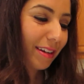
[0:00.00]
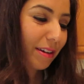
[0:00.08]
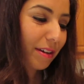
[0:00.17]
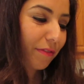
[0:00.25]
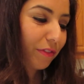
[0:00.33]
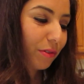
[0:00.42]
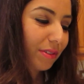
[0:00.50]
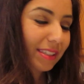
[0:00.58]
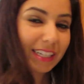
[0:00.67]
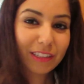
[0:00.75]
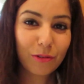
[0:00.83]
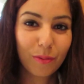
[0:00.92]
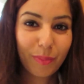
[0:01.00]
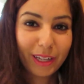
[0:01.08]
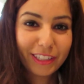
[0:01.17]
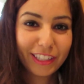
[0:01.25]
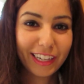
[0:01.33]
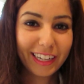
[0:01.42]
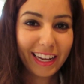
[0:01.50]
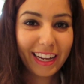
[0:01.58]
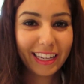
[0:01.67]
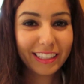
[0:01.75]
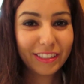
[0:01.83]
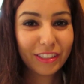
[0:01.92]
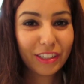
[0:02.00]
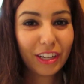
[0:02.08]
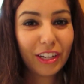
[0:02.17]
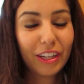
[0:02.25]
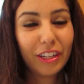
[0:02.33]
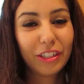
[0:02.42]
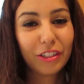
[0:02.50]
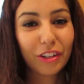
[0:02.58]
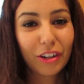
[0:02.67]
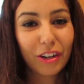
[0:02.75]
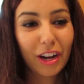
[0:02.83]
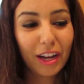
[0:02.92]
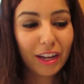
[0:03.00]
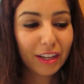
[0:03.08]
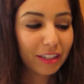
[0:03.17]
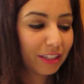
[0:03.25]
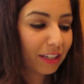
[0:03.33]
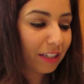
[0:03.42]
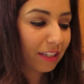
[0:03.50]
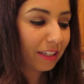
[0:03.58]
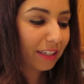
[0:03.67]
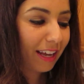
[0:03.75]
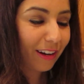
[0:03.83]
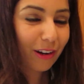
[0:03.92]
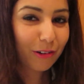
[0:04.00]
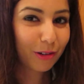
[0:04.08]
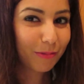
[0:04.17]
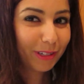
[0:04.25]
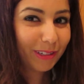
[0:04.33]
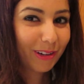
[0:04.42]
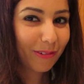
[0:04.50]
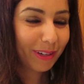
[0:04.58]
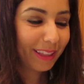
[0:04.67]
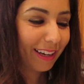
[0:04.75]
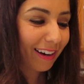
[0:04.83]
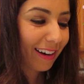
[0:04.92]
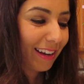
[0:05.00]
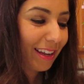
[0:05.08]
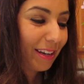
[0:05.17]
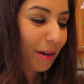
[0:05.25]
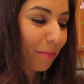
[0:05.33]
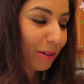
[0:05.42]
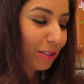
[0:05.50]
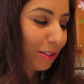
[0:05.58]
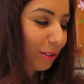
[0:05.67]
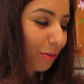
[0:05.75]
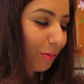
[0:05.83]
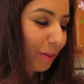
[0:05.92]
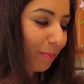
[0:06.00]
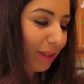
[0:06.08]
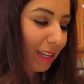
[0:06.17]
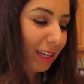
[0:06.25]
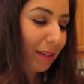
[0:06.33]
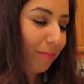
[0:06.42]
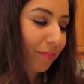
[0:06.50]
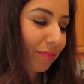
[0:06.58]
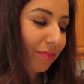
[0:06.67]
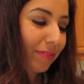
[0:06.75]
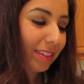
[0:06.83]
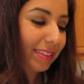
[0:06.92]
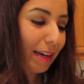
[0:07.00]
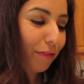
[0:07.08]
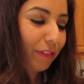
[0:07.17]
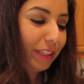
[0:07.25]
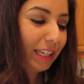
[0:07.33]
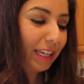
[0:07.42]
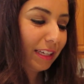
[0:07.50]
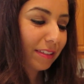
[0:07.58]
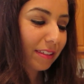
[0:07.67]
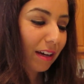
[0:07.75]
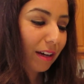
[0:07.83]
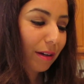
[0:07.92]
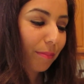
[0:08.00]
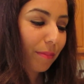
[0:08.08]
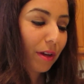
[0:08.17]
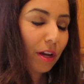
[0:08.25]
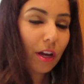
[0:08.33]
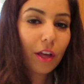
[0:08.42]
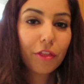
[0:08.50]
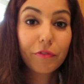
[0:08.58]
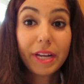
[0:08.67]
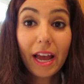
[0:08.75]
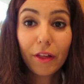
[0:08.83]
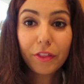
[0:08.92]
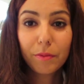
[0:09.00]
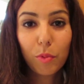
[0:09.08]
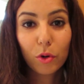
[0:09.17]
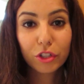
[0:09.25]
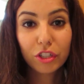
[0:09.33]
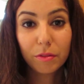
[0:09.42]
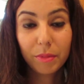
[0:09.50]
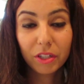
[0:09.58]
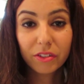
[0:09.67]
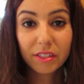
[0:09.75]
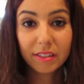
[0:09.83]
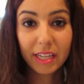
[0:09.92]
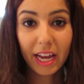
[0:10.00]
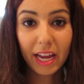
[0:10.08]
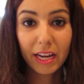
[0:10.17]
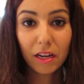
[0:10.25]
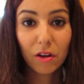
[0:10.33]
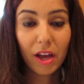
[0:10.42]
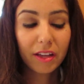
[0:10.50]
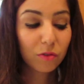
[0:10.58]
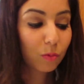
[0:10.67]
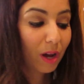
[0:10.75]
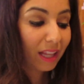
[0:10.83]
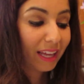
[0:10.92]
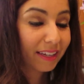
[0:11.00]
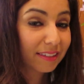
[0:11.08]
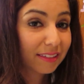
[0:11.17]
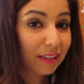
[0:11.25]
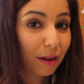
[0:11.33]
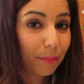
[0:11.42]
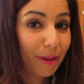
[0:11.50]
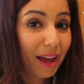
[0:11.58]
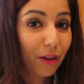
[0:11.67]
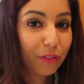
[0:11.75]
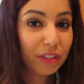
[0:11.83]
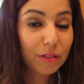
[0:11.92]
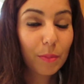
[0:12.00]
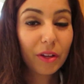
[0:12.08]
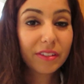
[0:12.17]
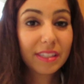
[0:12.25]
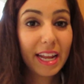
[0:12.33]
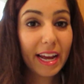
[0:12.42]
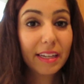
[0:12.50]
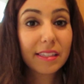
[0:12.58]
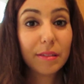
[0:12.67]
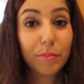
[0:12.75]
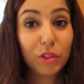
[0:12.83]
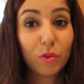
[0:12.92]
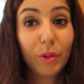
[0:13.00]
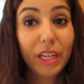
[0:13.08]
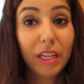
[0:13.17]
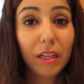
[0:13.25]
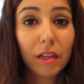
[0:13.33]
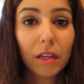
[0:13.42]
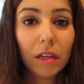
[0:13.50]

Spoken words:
if you stick to a budget and you're not hungry when you go in there. Number two would be definitely eat 3 healthy portion meals a day, as well as some healthy small snacks in between.